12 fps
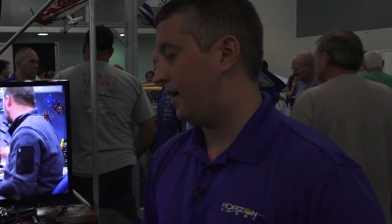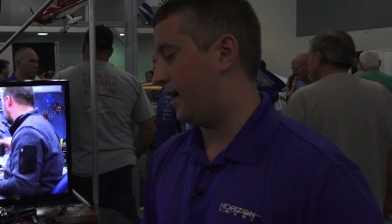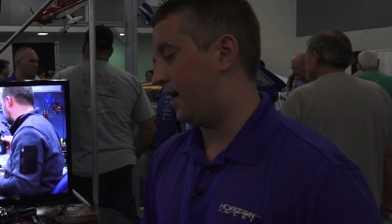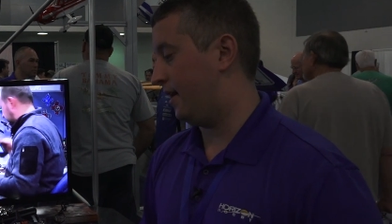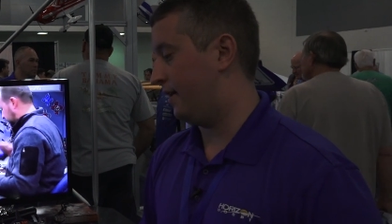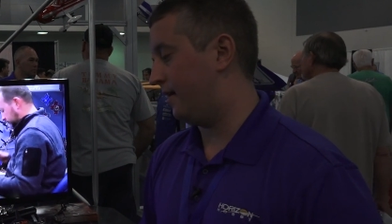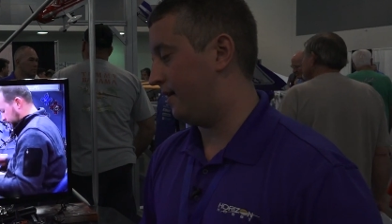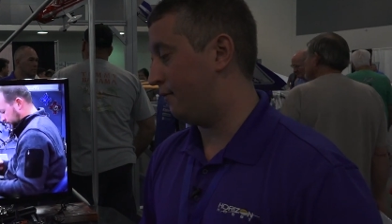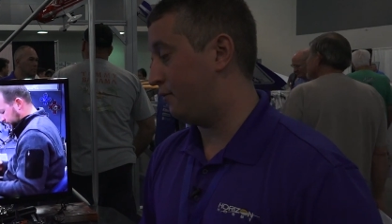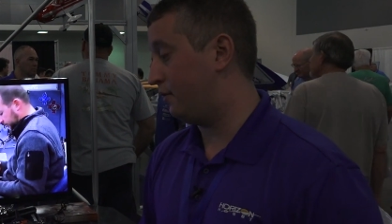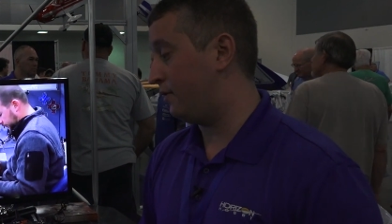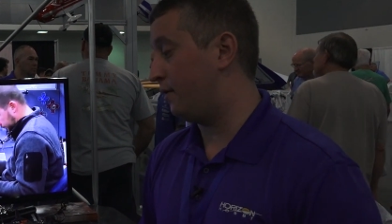and
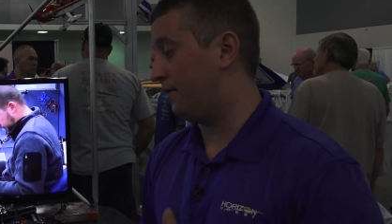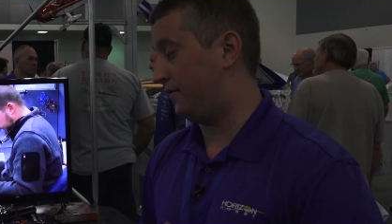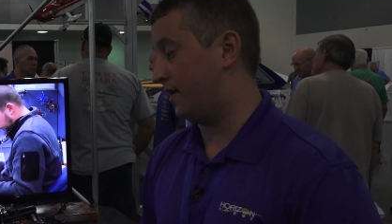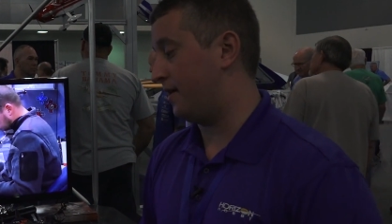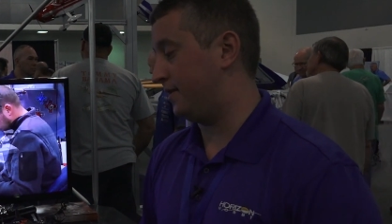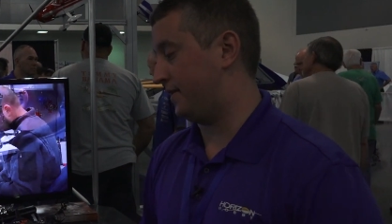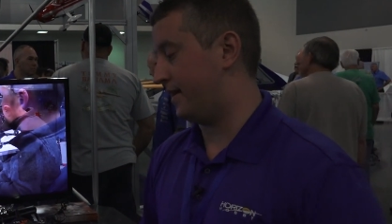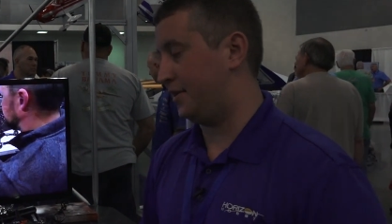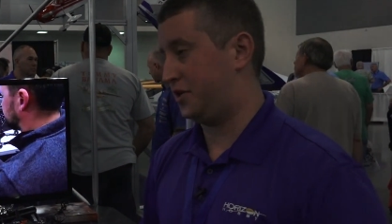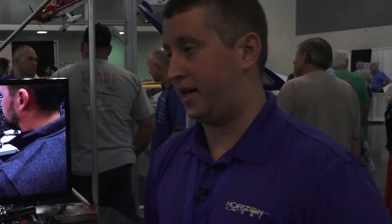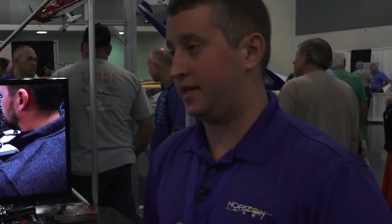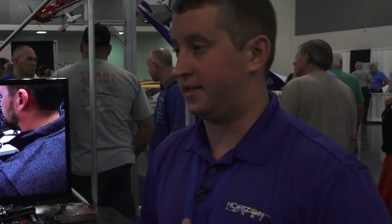really what we've done is kind
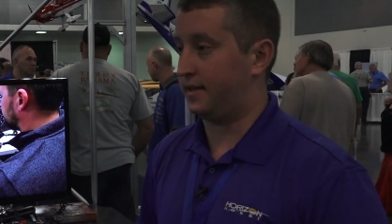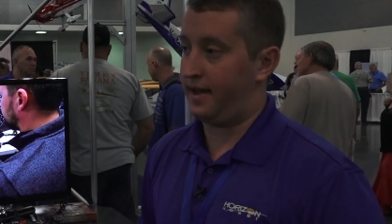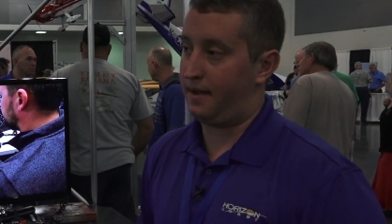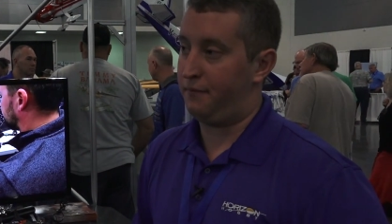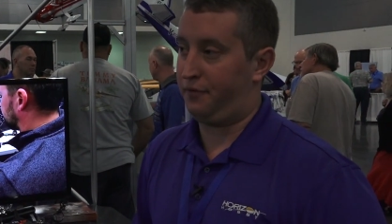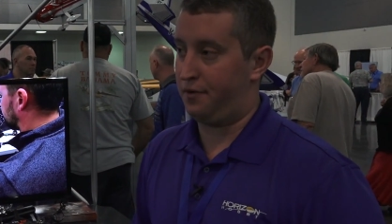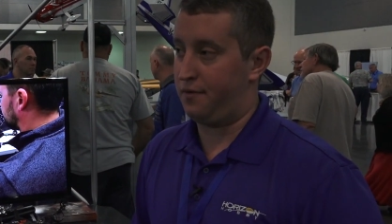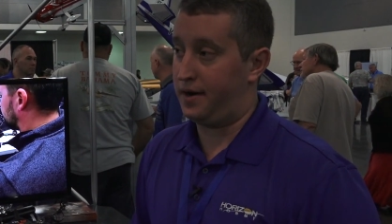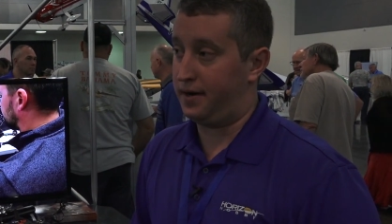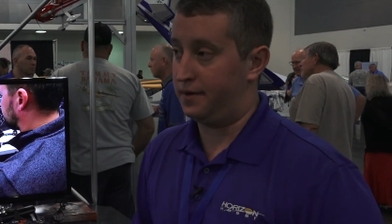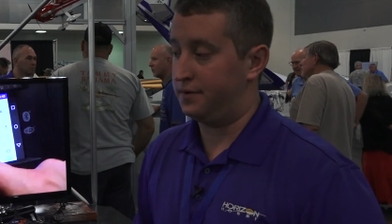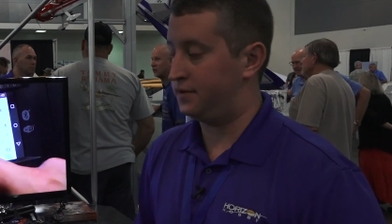of changed the game for
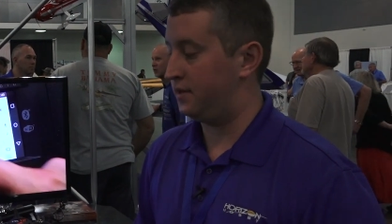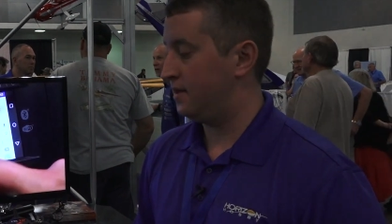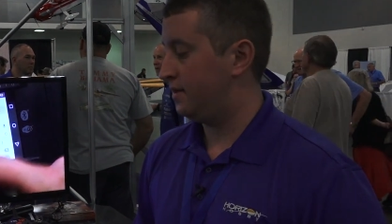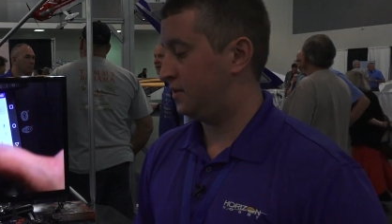radios.